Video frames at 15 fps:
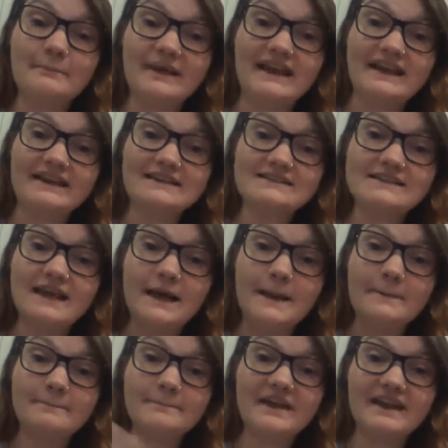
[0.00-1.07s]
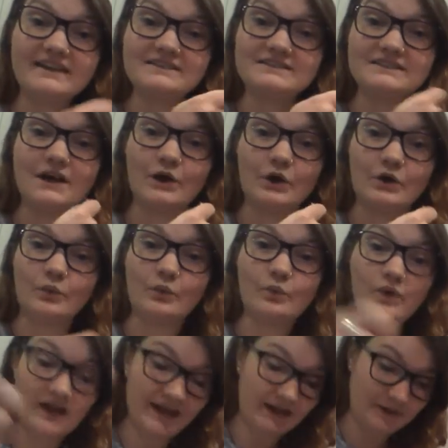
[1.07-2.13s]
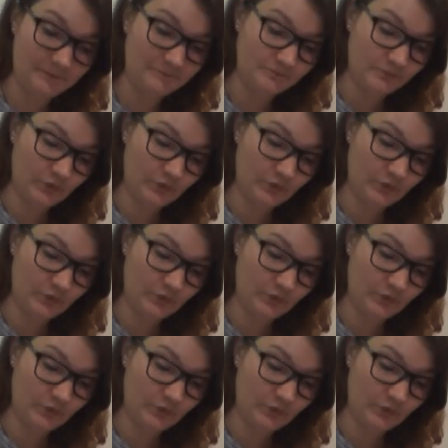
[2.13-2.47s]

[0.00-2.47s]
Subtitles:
paint, paint away.